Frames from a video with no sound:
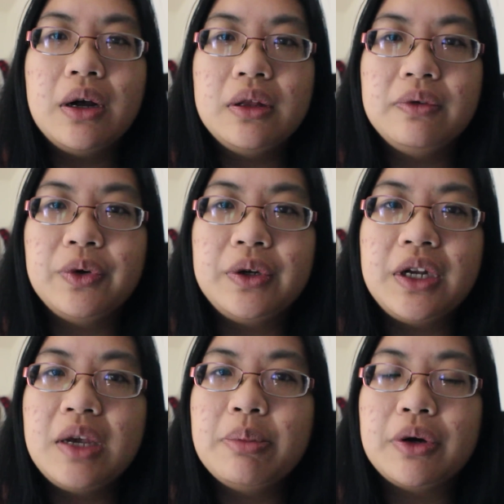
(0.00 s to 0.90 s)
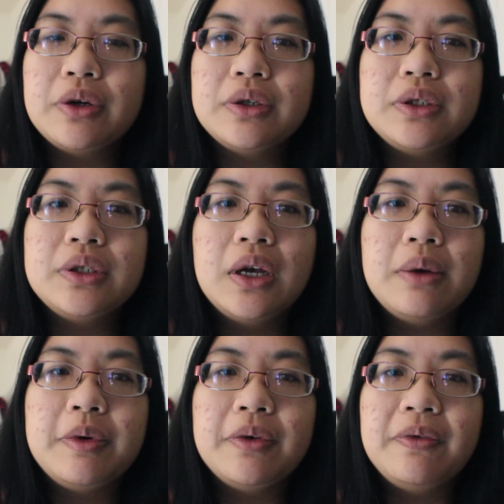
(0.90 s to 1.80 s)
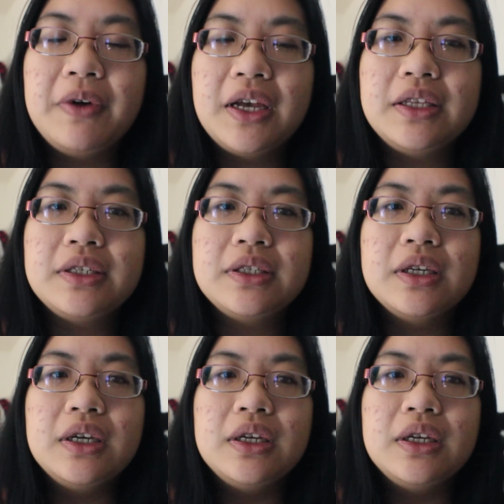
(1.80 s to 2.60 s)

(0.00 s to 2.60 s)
All of her neighbors and her friends